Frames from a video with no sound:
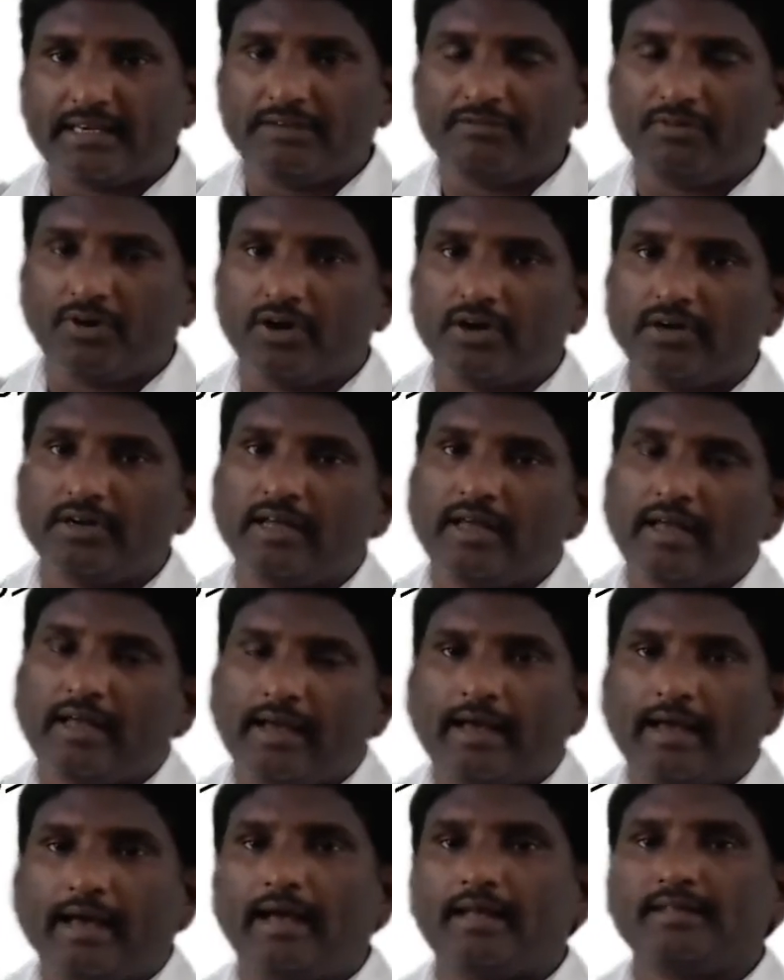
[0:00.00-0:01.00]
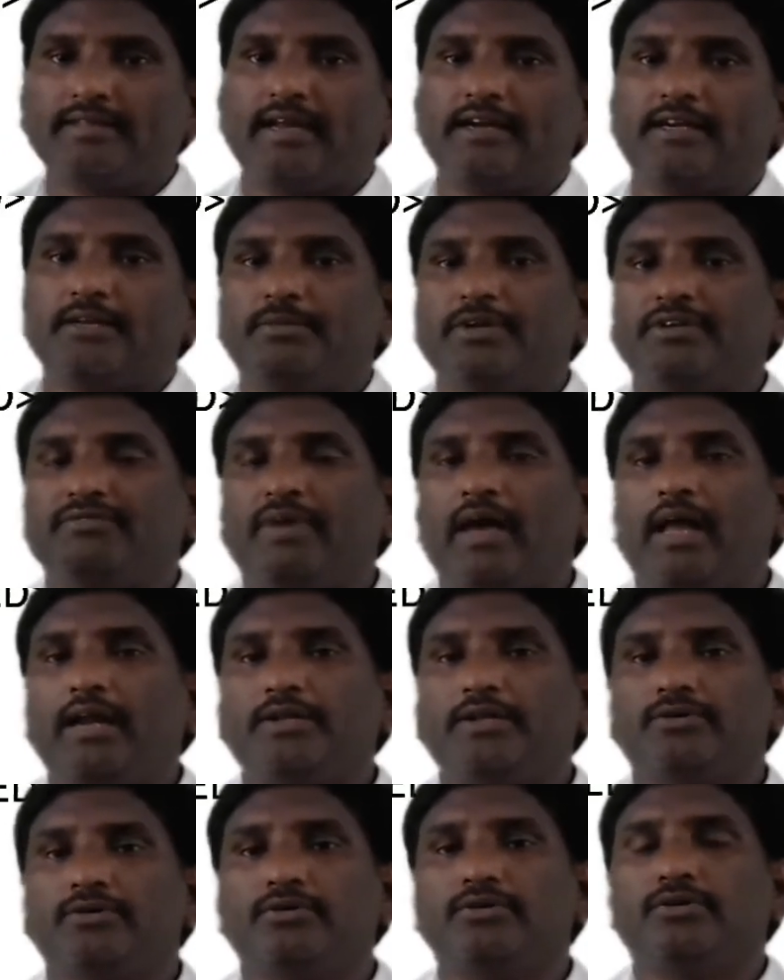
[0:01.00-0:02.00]
keyword as attribute
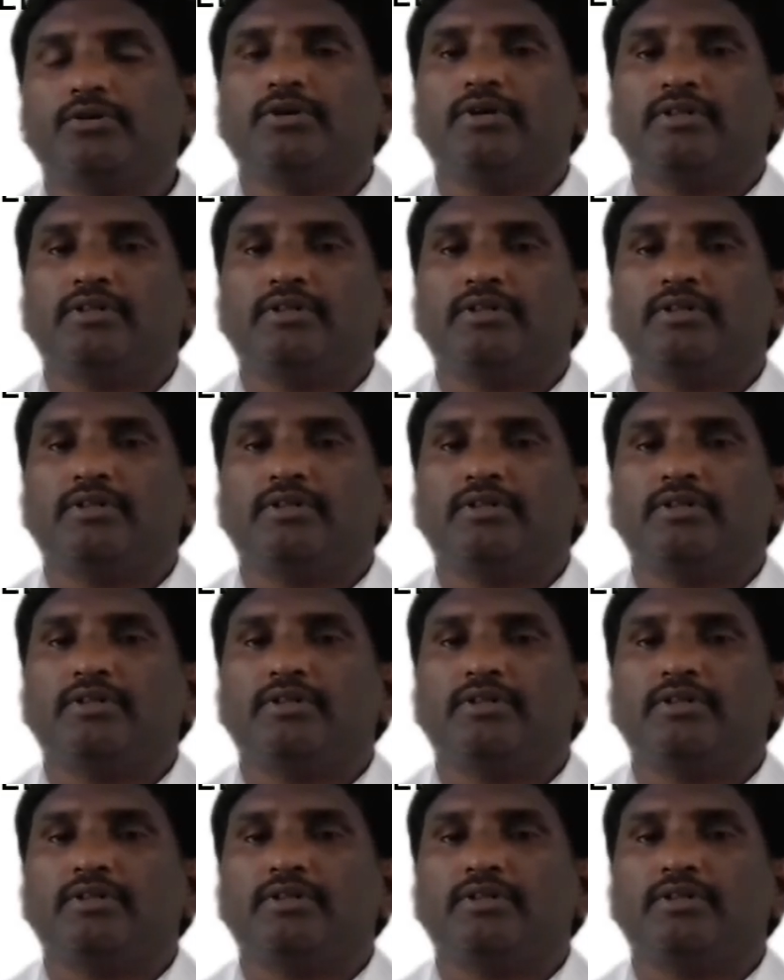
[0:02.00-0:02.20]
value,